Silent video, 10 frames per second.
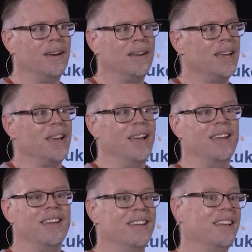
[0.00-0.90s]

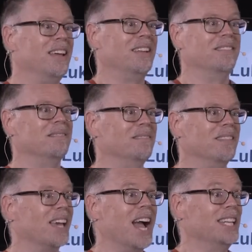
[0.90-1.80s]
And
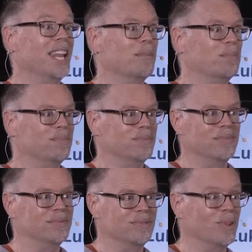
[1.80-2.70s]
the guy ended up
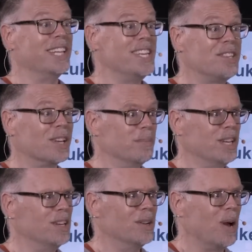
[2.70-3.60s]
releasing him.
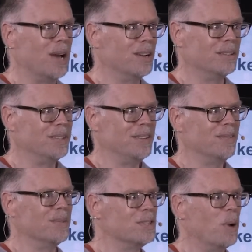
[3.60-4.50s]
He didn't know how to
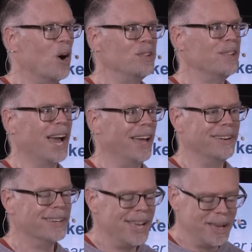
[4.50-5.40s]
even respond to that.
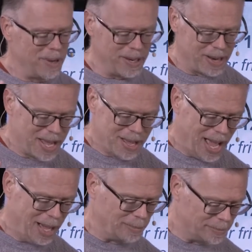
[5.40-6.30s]
But
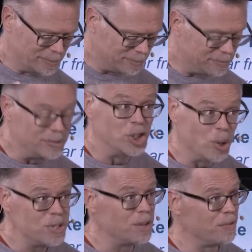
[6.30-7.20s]

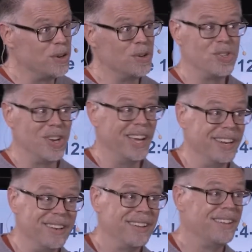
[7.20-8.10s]
Joseph
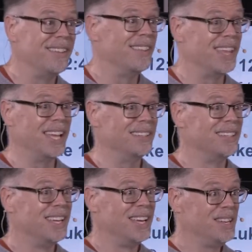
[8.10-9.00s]
understood that
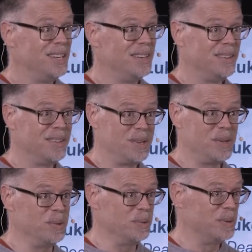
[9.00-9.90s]

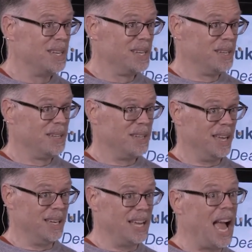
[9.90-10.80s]
to
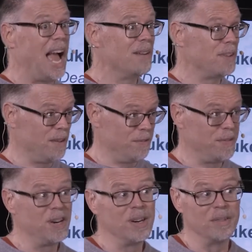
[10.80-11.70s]
have a
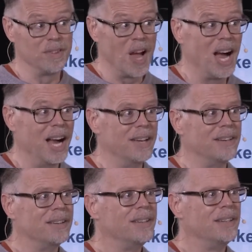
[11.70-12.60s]
fear of God,
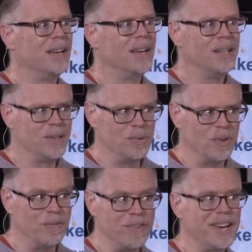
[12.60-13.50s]
to
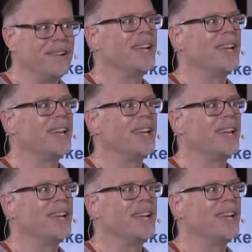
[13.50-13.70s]
revere